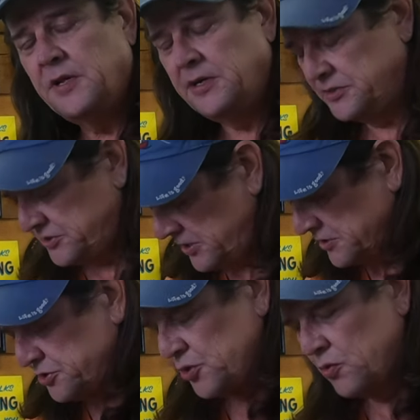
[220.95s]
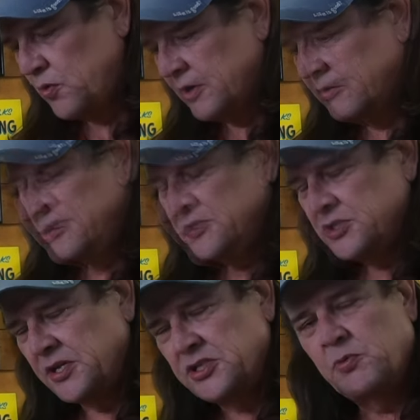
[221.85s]
And he said, I sure will.
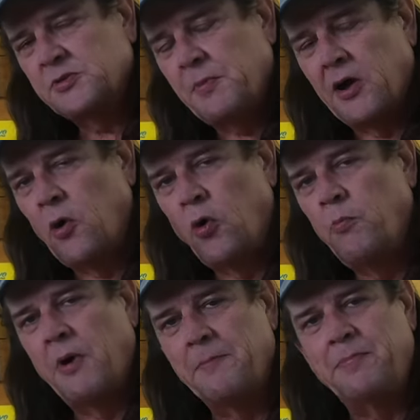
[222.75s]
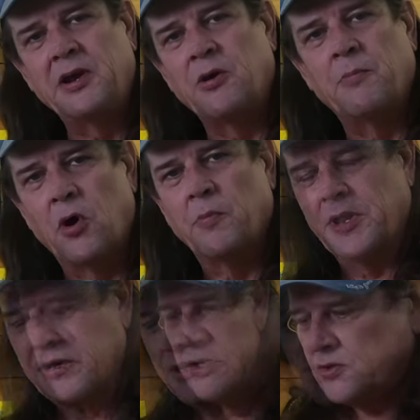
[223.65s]
So this was my hold my beer
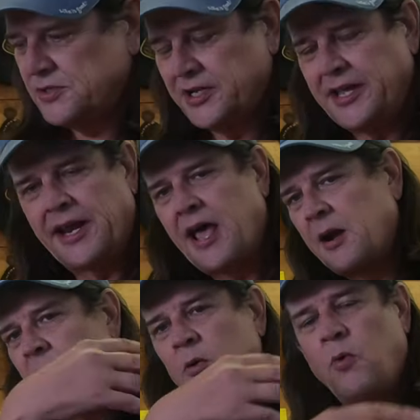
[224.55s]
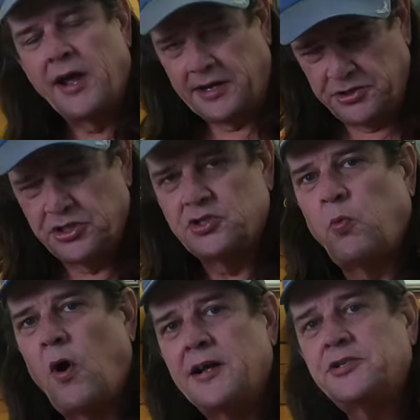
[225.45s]
moment. So I said, get out of my way. Just
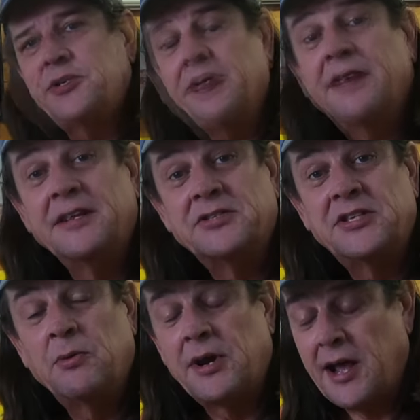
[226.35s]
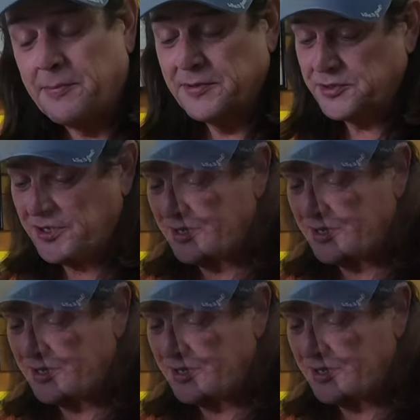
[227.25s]
watch and see what happens.